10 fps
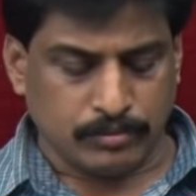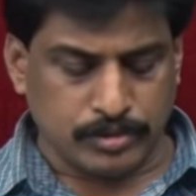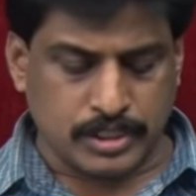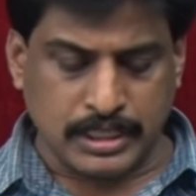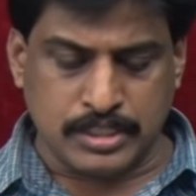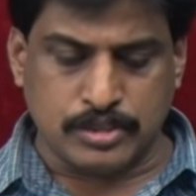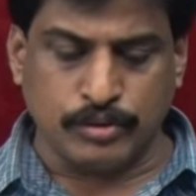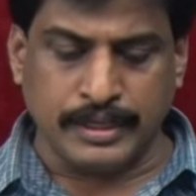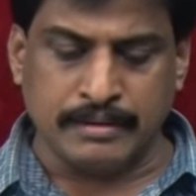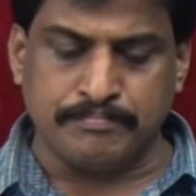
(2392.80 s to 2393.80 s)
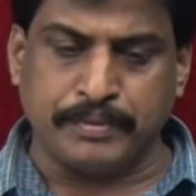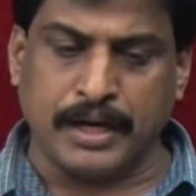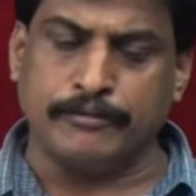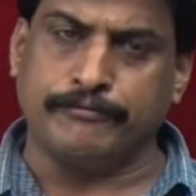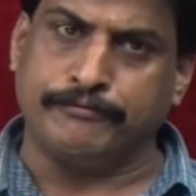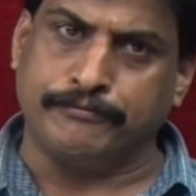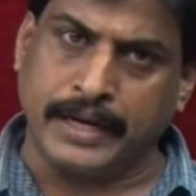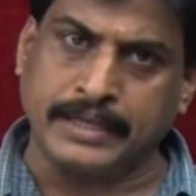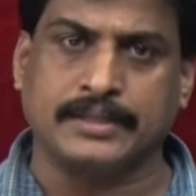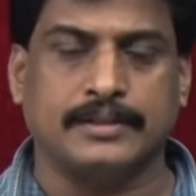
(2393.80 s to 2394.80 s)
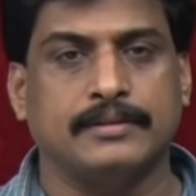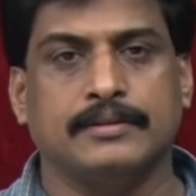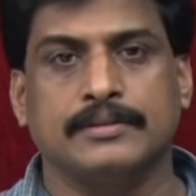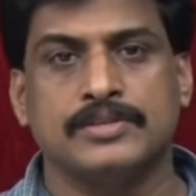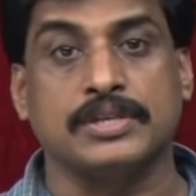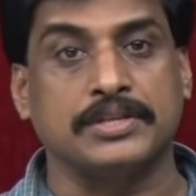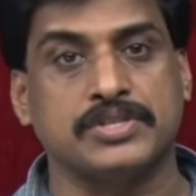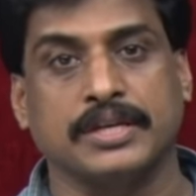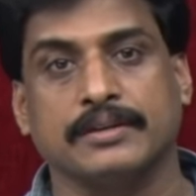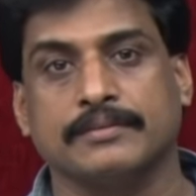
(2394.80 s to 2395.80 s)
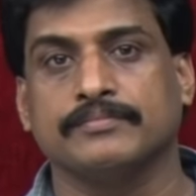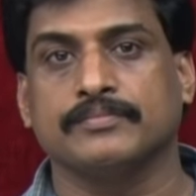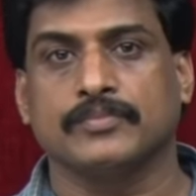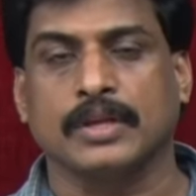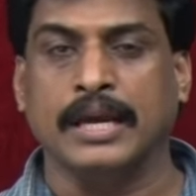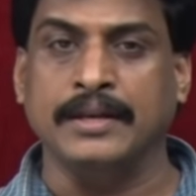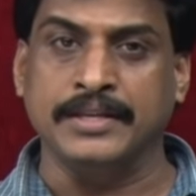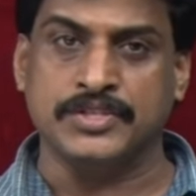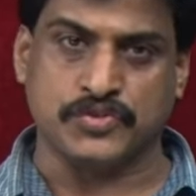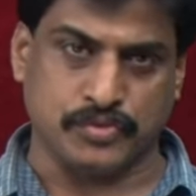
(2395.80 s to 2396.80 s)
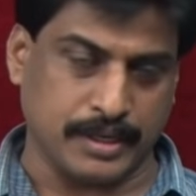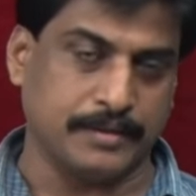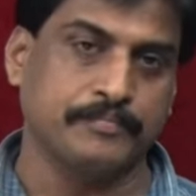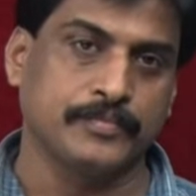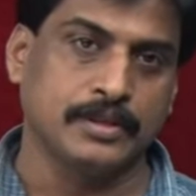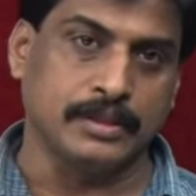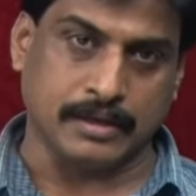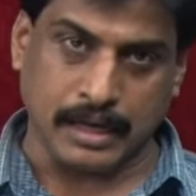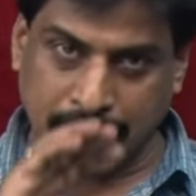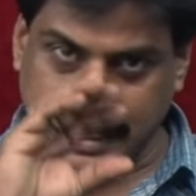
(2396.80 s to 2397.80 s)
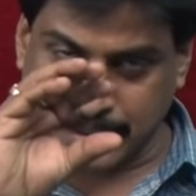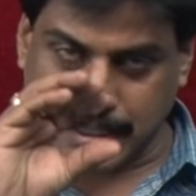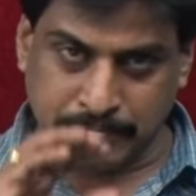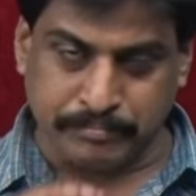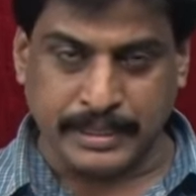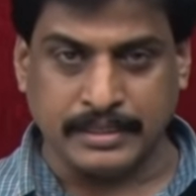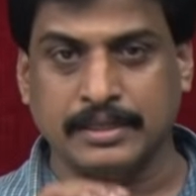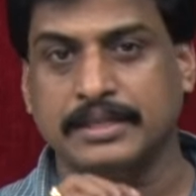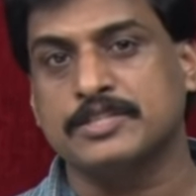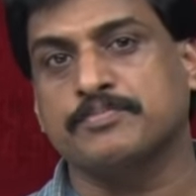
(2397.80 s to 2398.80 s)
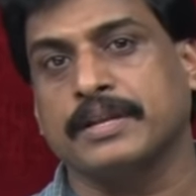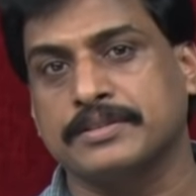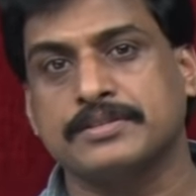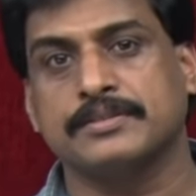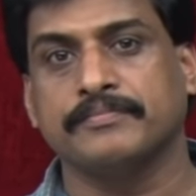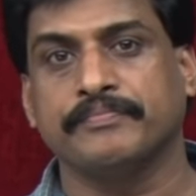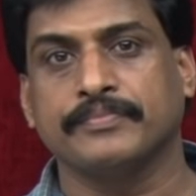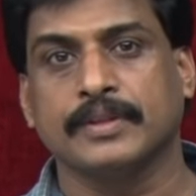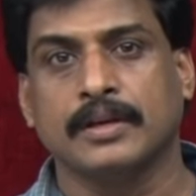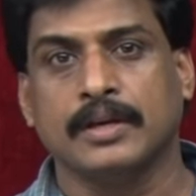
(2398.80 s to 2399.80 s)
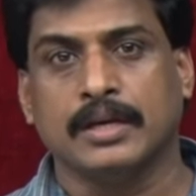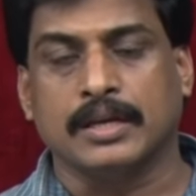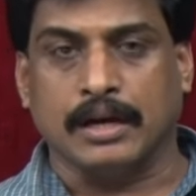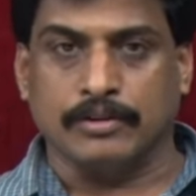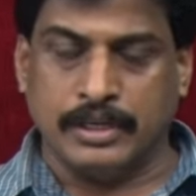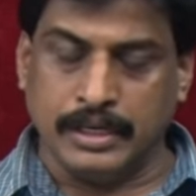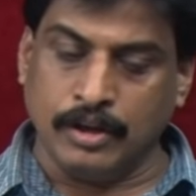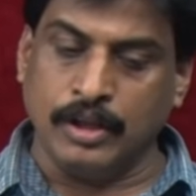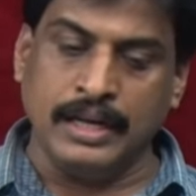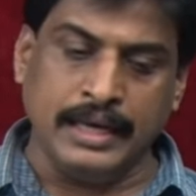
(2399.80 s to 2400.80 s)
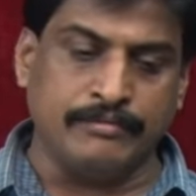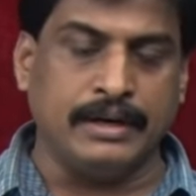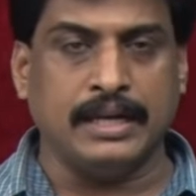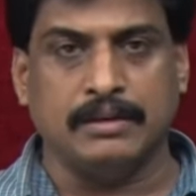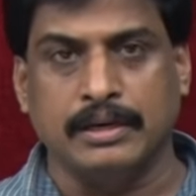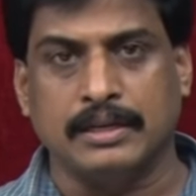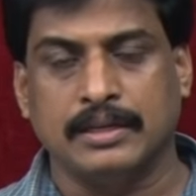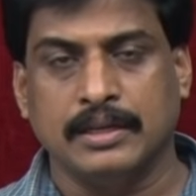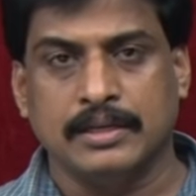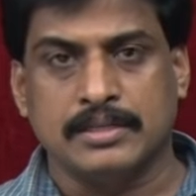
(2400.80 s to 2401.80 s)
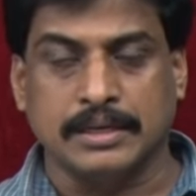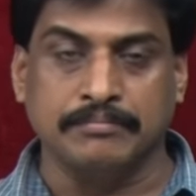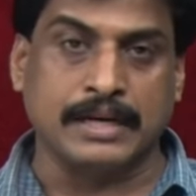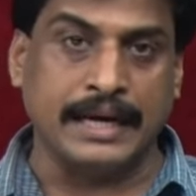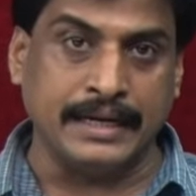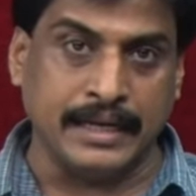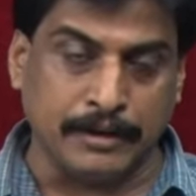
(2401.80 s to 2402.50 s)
which is doing perfect searching, any string, that line completely displays. Now here only available some kind